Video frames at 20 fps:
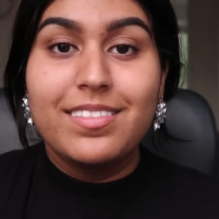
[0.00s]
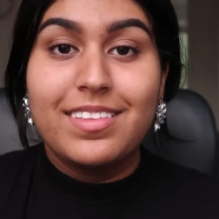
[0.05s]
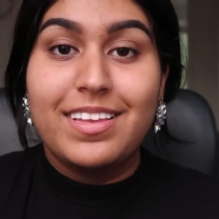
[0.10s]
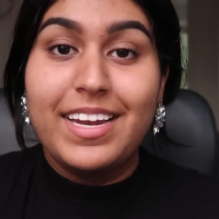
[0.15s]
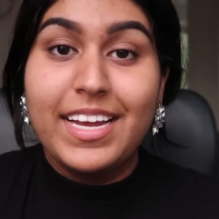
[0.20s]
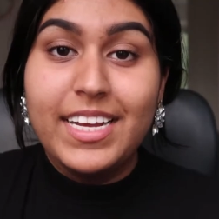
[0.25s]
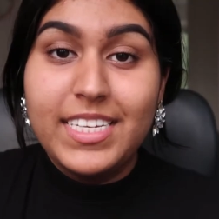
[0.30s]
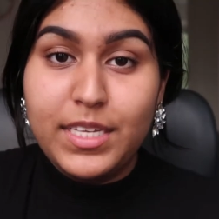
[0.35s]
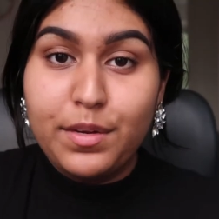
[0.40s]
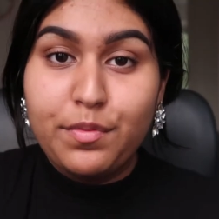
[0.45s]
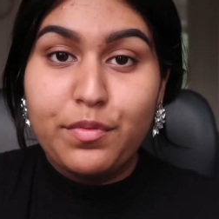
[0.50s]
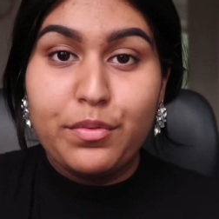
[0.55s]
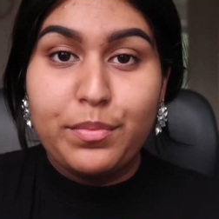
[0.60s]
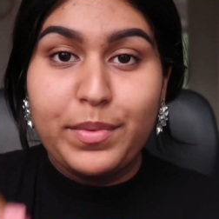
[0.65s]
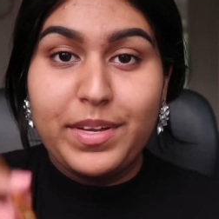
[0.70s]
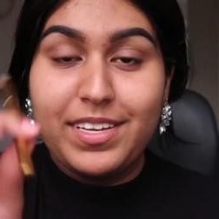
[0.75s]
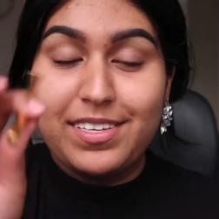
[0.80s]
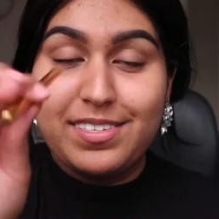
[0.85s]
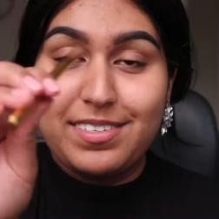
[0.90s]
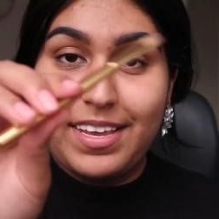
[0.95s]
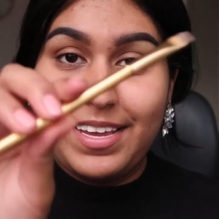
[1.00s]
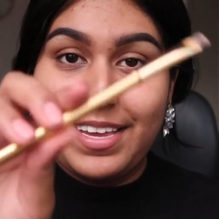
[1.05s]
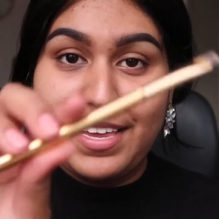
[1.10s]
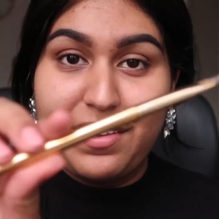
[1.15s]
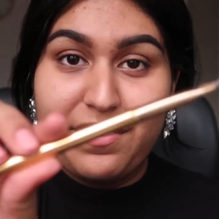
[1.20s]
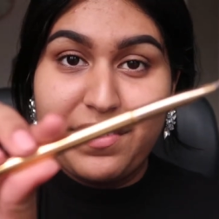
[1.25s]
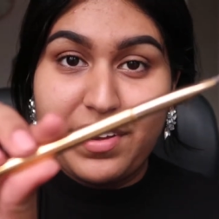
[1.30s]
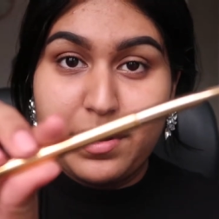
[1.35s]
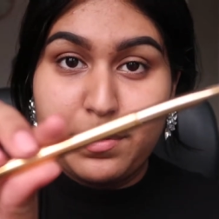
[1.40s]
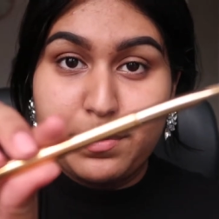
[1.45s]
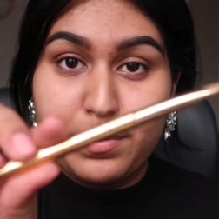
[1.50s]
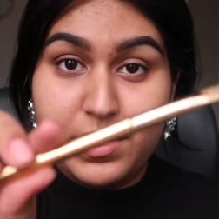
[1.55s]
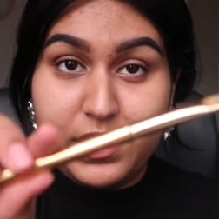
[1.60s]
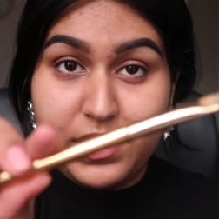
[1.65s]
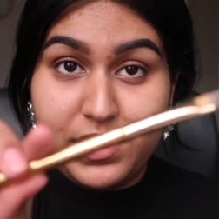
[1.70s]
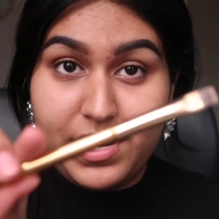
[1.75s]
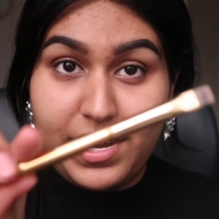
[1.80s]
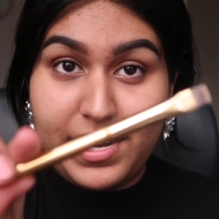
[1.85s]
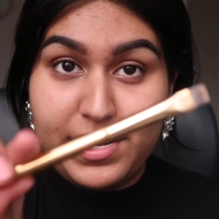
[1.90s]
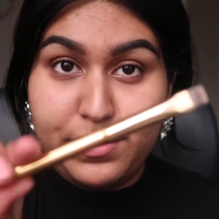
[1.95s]
The next step for me is taking a very
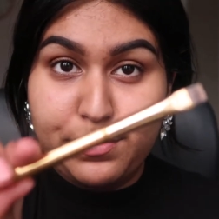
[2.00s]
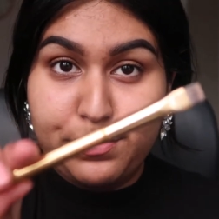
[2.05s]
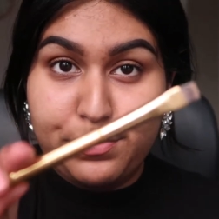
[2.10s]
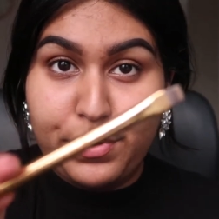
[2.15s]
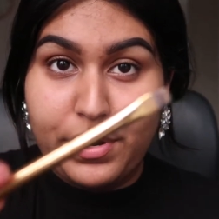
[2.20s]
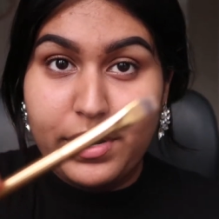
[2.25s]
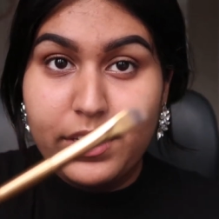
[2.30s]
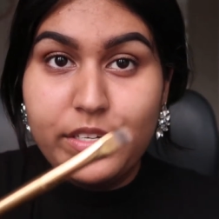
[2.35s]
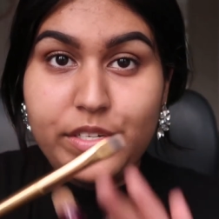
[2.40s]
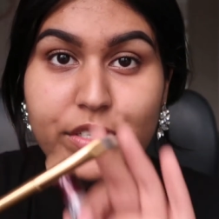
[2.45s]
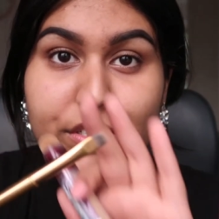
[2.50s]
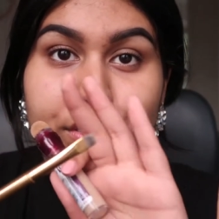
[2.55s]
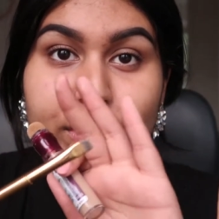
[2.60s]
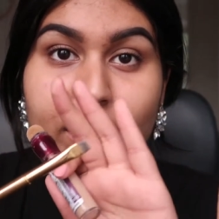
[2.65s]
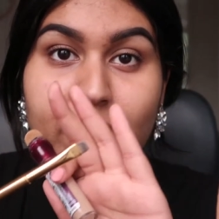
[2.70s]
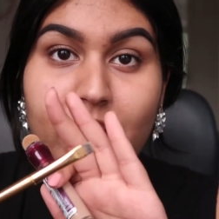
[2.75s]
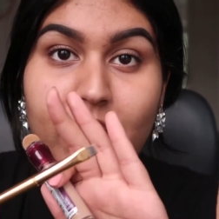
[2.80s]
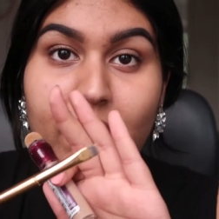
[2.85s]
precise brush